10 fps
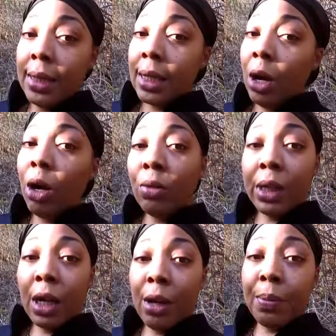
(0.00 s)
to
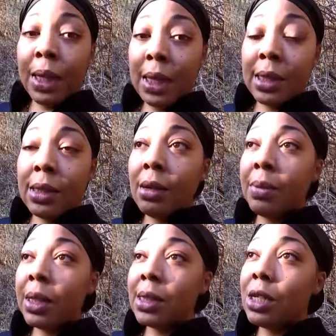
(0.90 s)
hurry up, get it done,
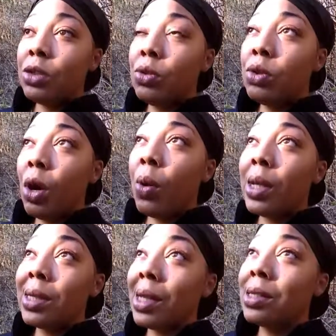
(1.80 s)
because as you know,
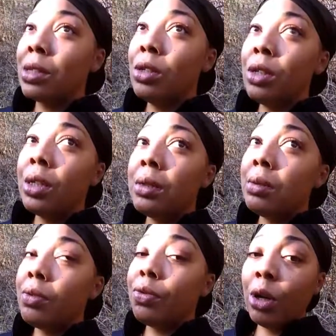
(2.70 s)
it takes a good
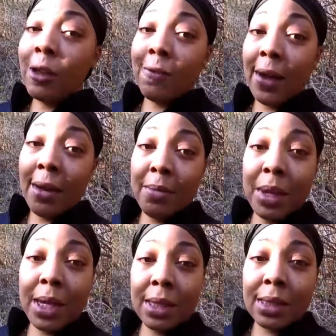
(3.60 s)
45
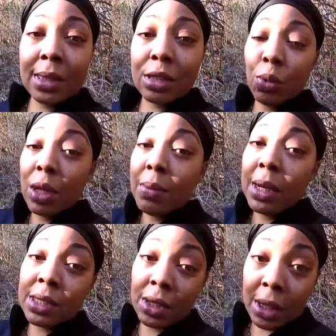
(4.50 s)
minutes, 20
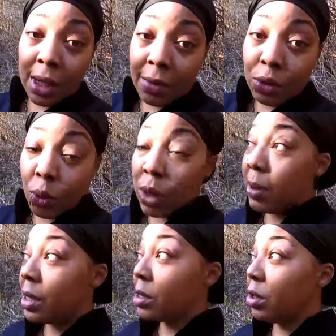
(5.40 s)
minutes on the left, 20
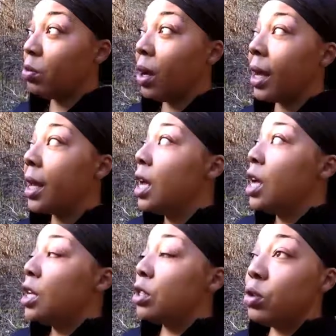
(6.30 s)
minutes on the right.
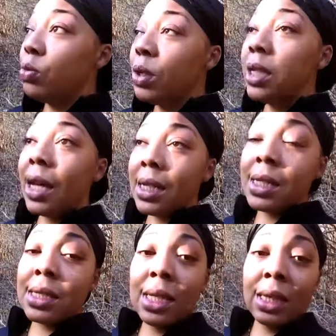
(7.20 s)
So you really got to
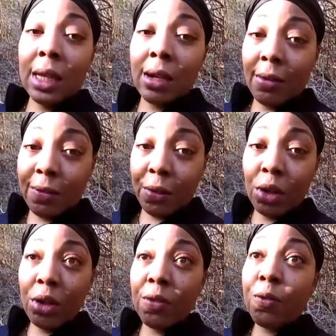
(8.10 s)
sit there for a
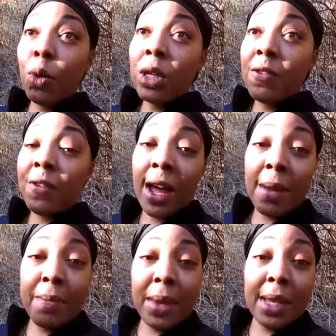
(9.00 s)
good
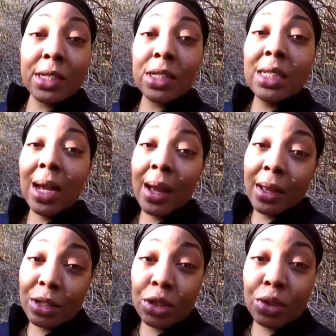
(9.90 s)
45 minutes,
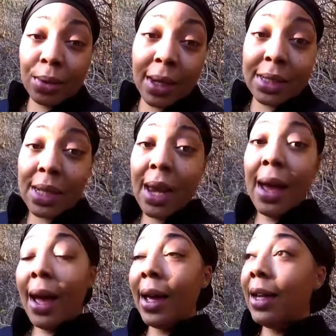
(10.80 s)
non-stressed,
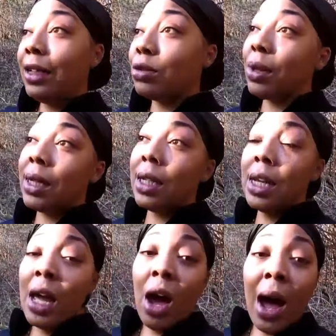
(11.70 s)
hydrated,
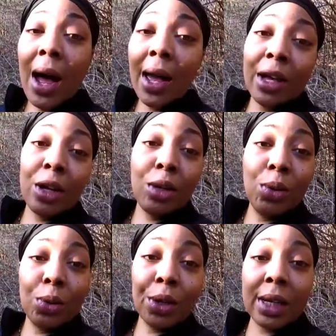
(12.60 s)
high
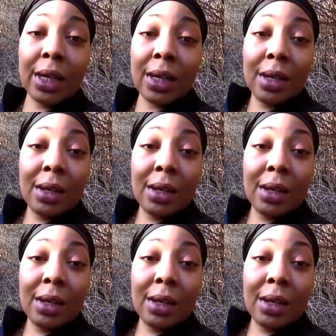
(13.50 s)
caloric.